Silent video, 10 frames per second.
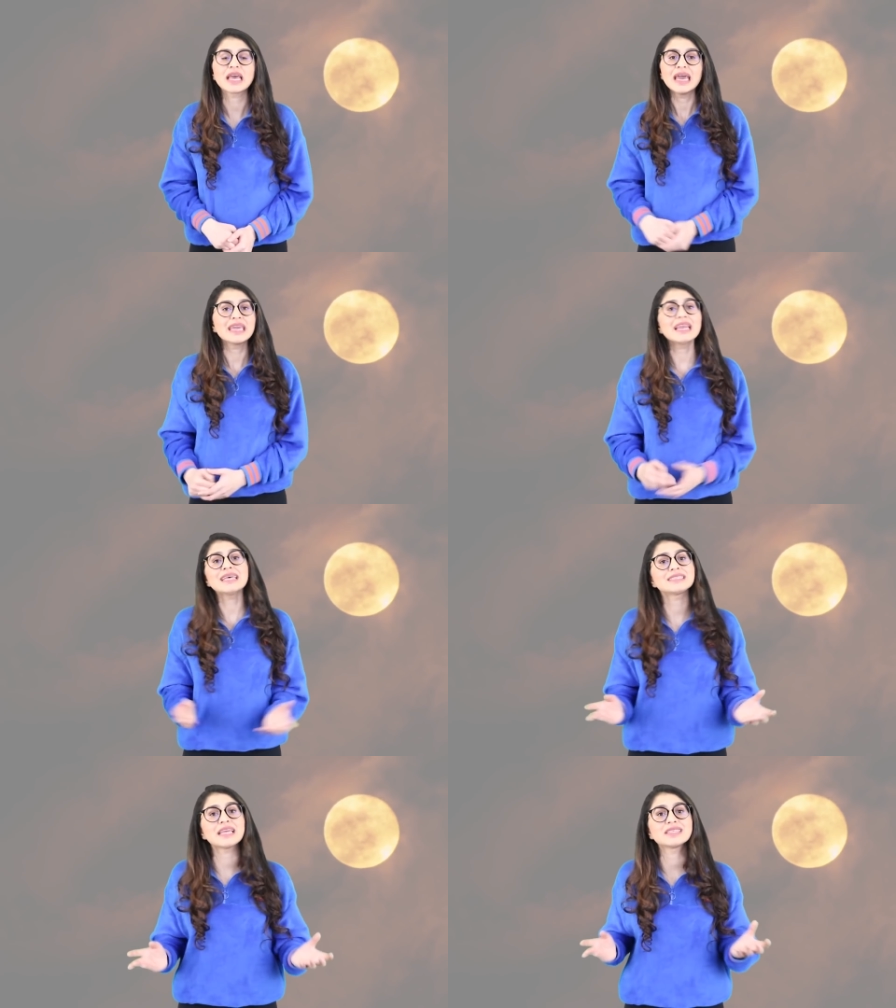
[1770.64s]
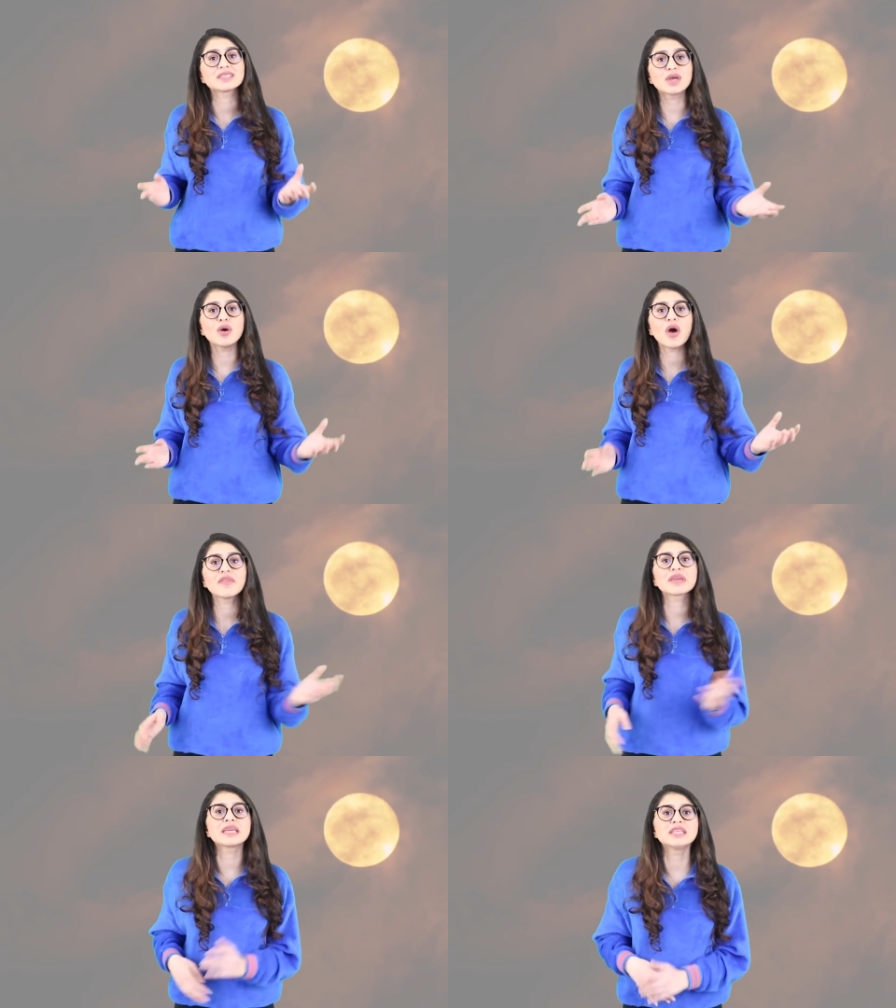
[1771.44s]
He let Satan go
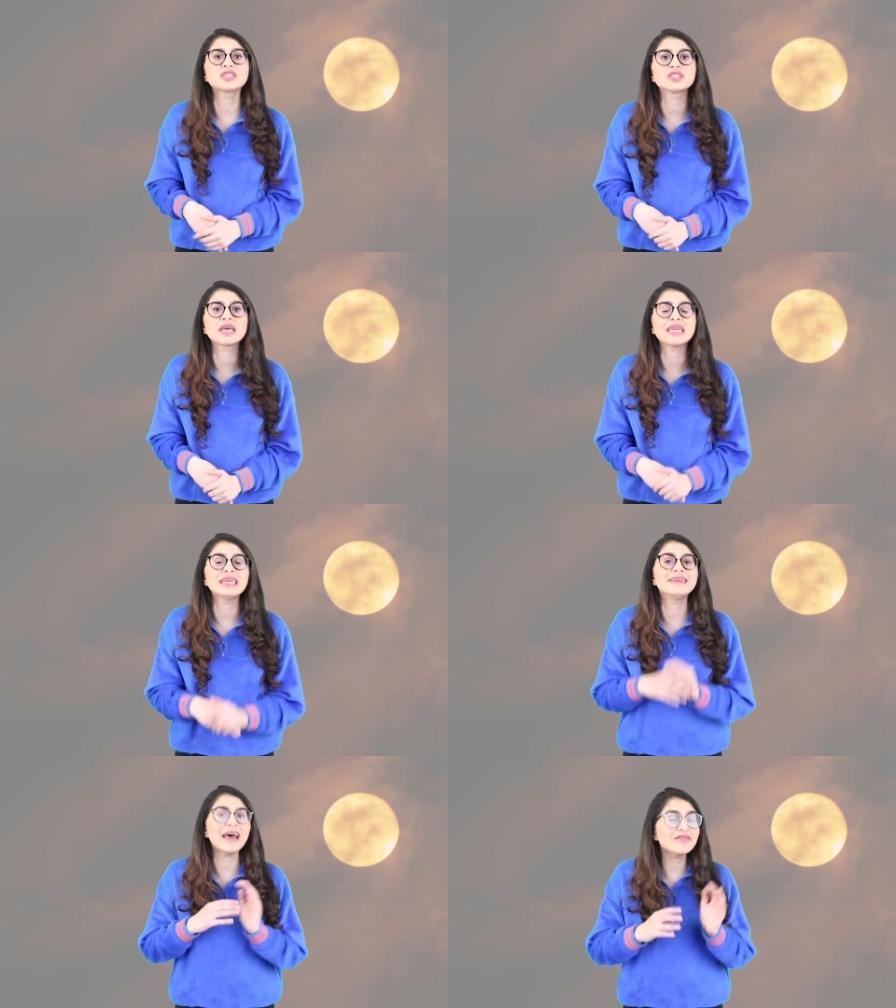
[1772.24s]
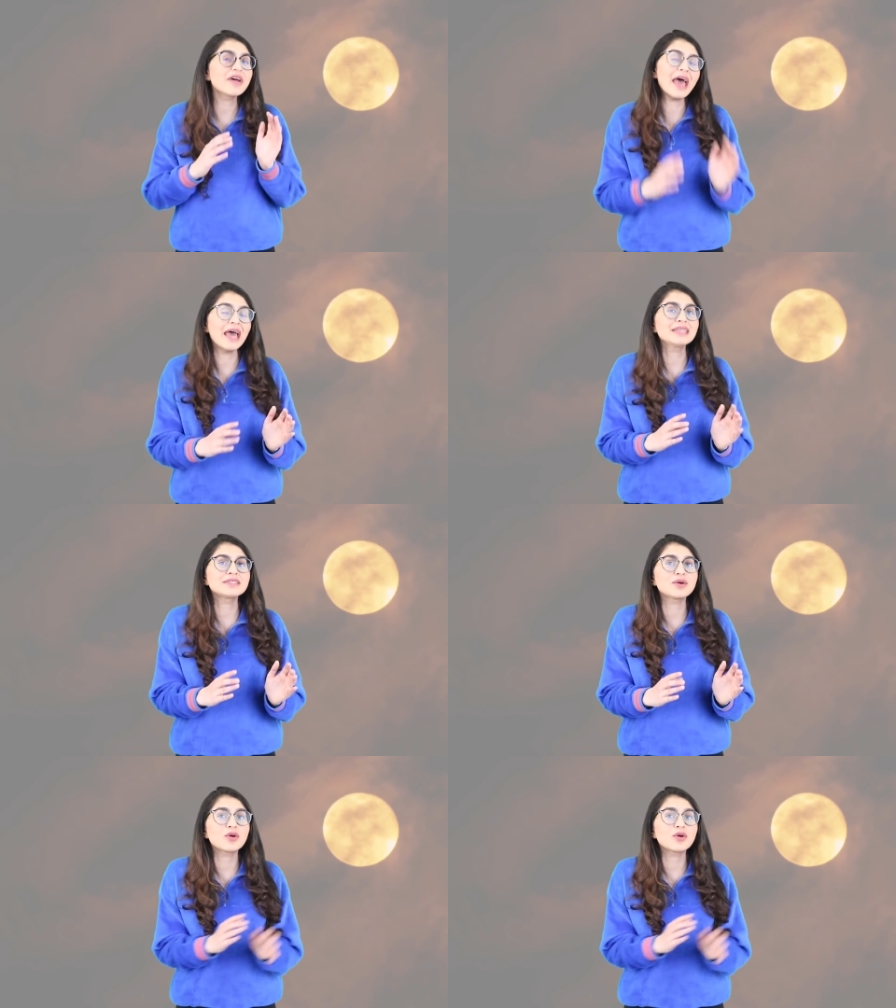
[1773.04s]
on the condition that he never enter